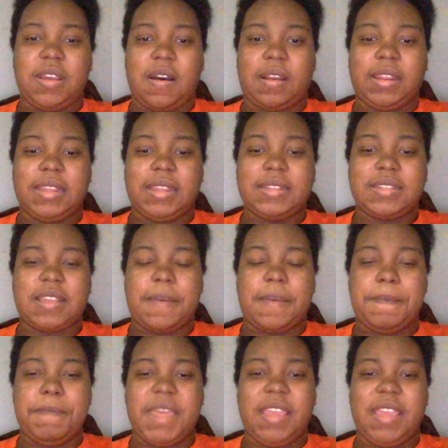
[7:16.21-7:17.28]
audience that
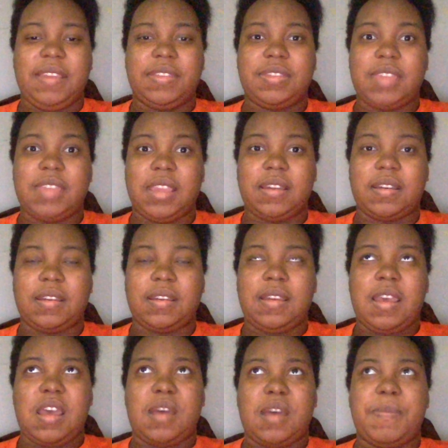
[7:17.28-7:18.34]
may think
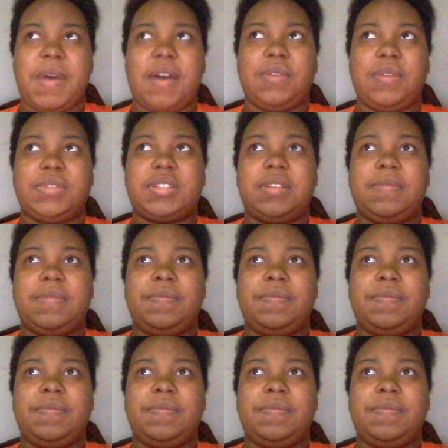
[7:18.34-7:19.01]
about